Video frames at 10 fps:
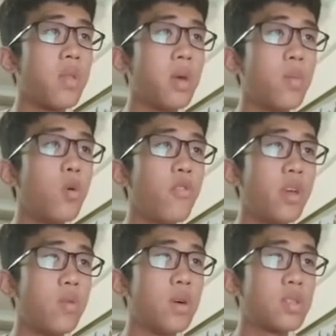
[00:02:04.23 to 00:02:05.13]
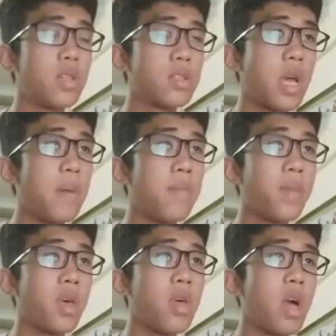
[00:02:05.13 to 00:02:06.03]
The movie was the same.
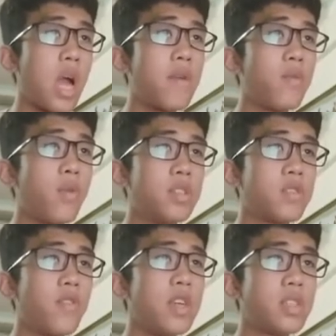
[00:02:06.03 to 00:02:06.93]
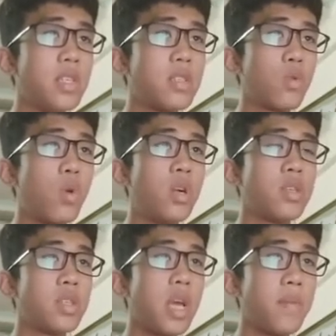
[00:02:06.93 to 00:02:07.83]
Everyone's faces were
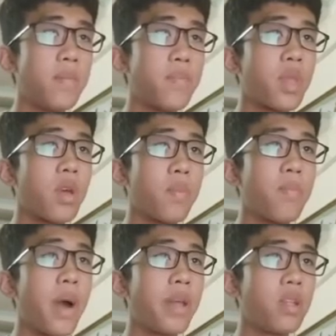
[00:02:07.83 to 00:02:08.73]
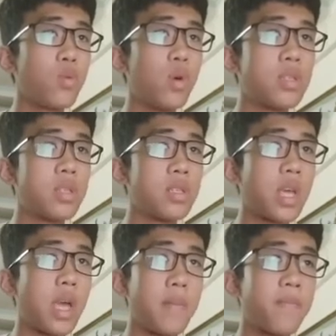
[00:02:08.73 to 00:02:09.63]
the same. Mine was the
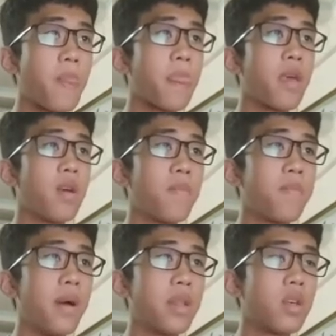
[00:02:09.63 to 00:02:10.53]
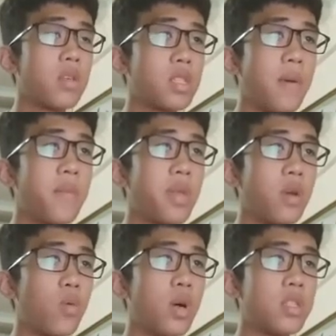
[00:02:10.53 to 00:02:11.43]
same. But
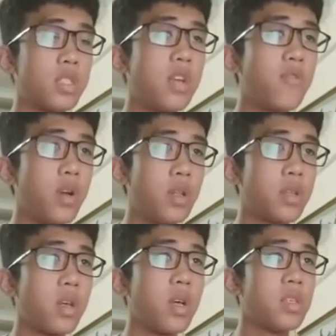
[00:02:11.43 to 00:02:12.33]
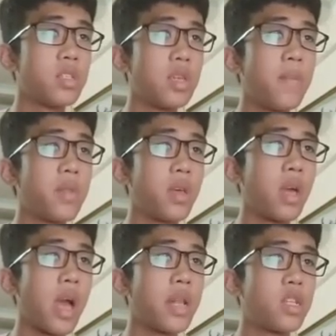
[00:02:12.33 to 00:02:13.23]
something was different. Something
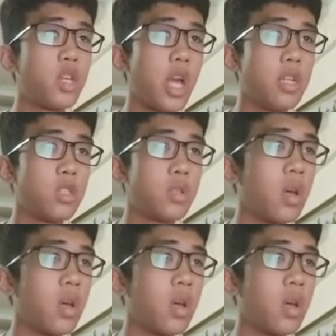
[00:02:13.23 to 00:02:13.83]
had changed.